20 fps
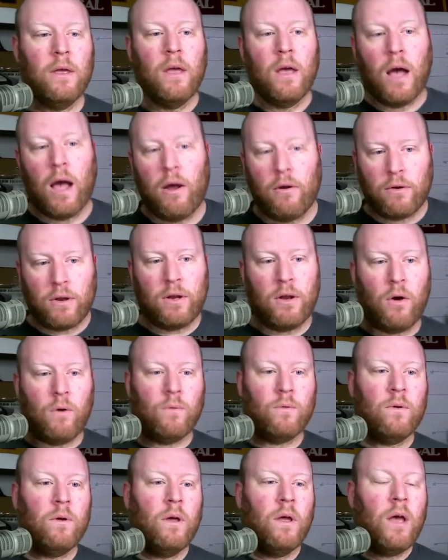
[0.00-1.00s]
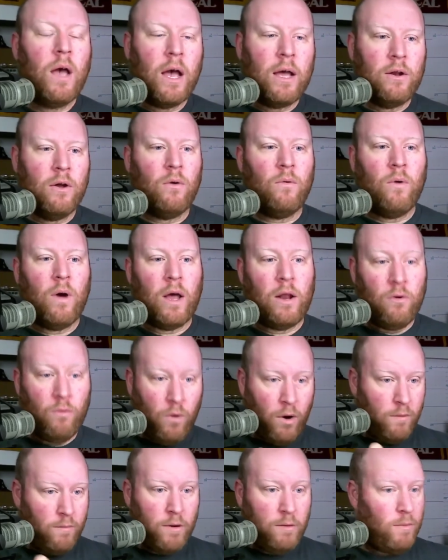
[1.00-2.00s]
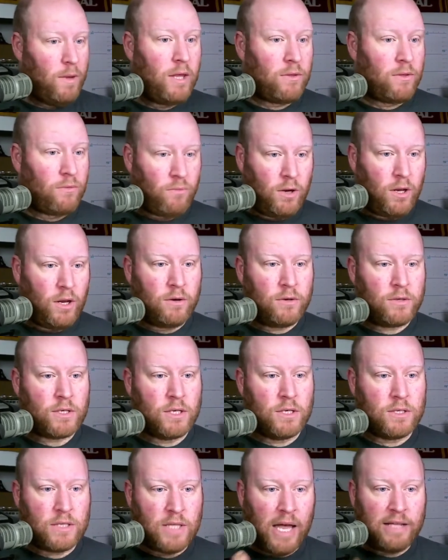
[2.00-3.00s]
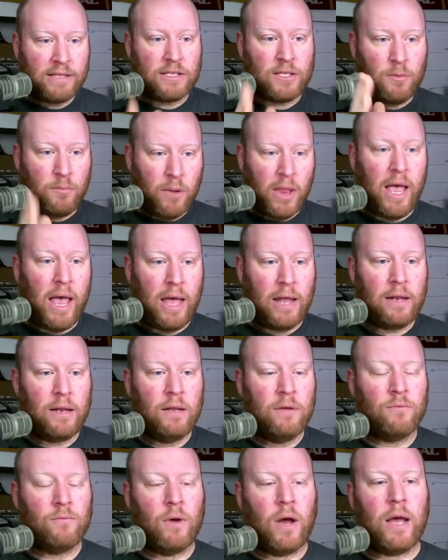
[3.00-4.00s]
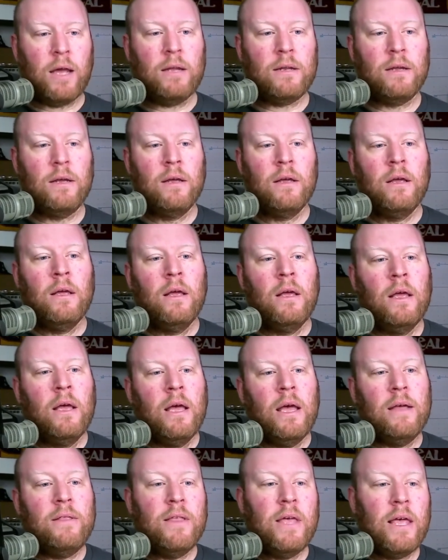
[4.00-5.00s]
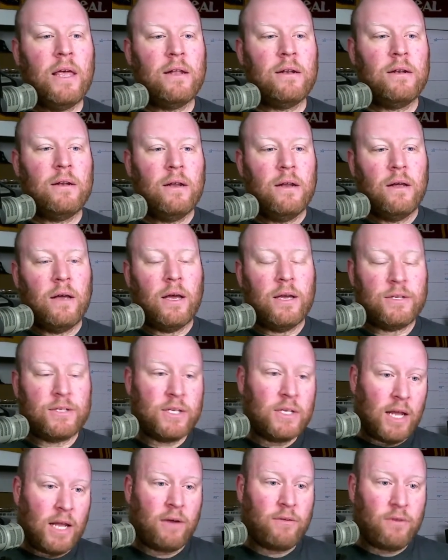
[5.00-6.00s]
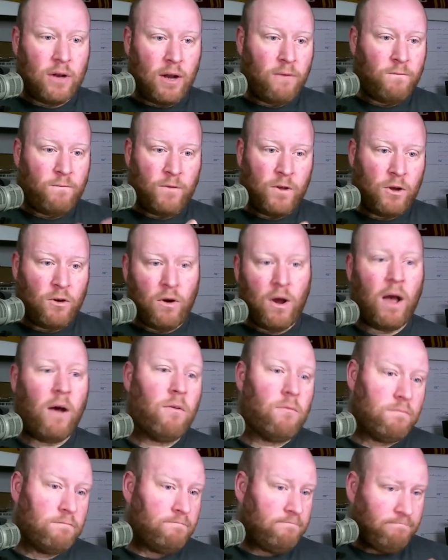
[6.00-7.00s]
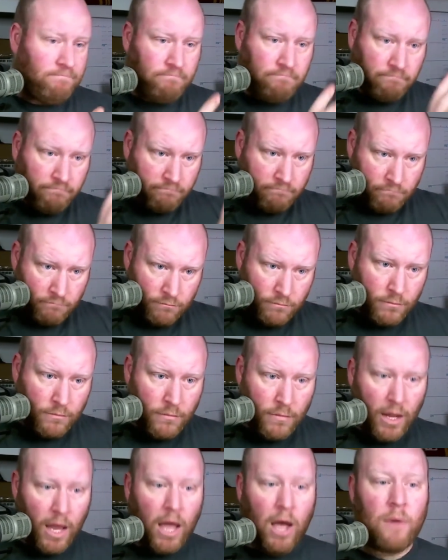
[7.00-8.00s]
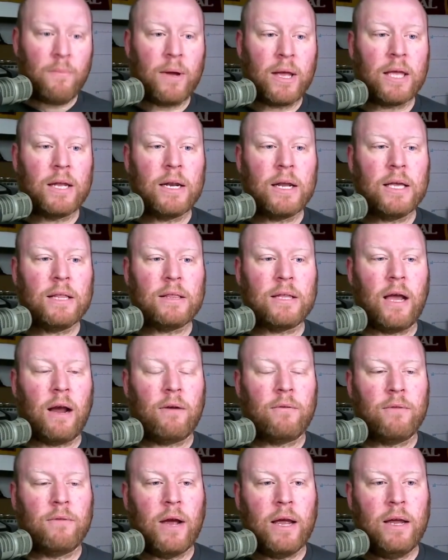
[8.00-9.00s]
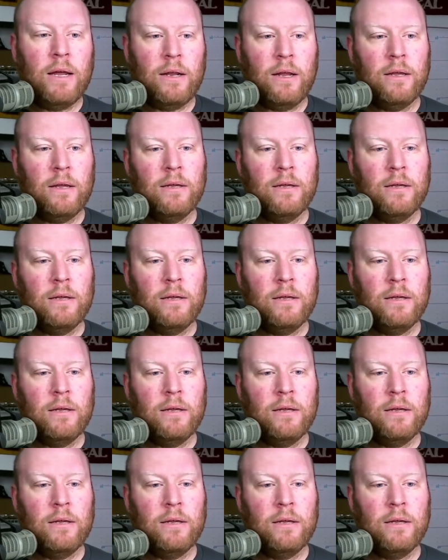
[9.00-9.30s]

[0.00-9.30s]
I already know. I know where I'm going to be in 3 years because that's the plan, right? And then I sit down and I figure out, how am I going to get there, right?